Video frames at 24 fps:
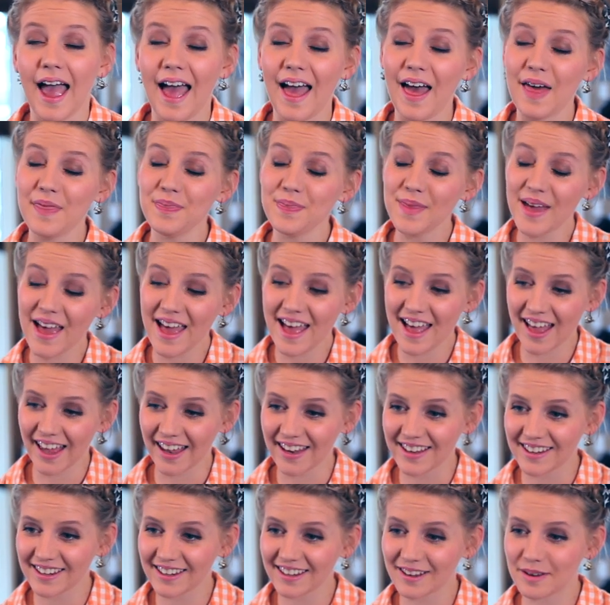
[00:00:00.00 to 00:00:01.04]
And
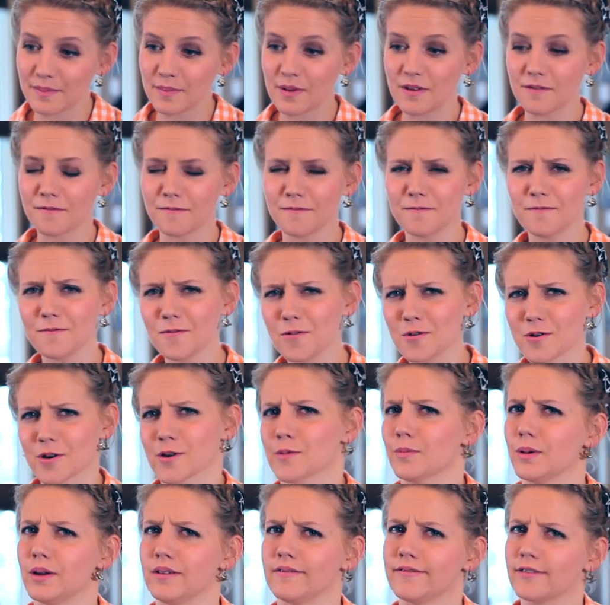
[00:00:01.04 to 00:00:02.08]
then
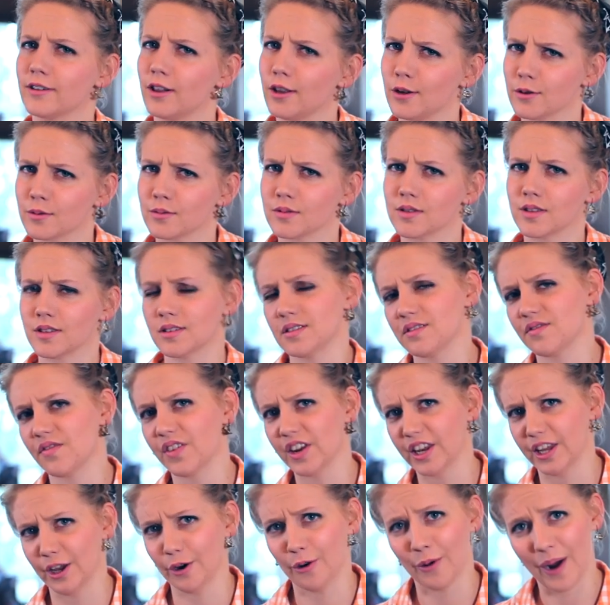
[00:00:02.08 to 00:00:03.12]
before we've closed this
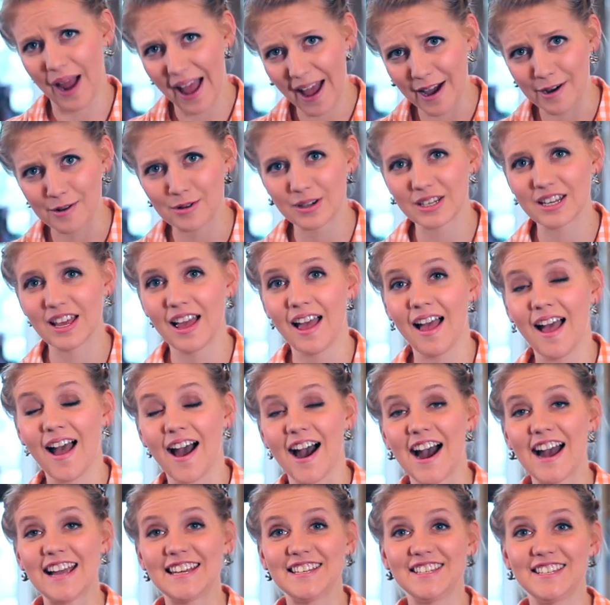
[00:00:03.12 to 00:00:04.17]
video out,
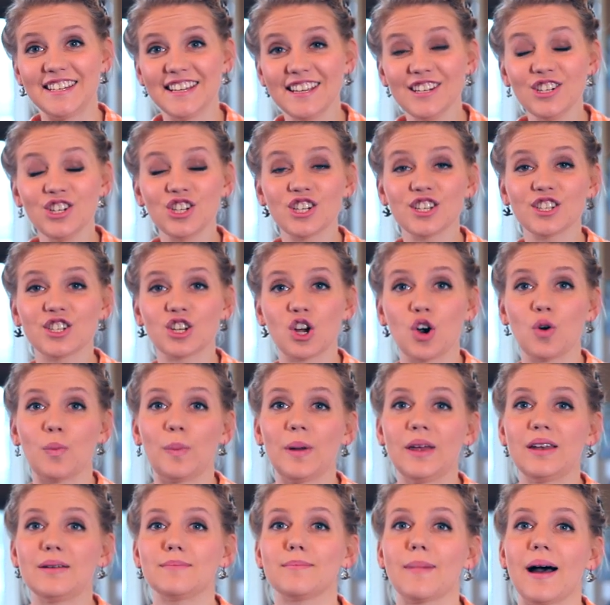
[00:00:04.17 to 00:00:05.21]
I did just
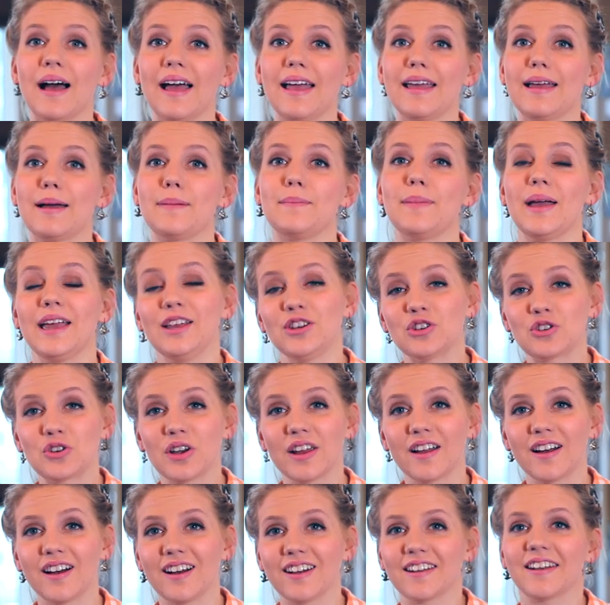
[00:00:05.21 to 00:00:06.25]
open my
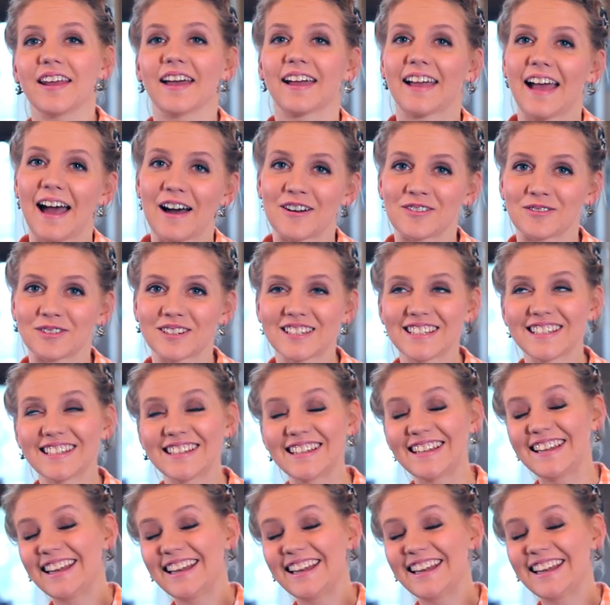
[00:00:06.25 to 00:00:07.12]
Patreon account.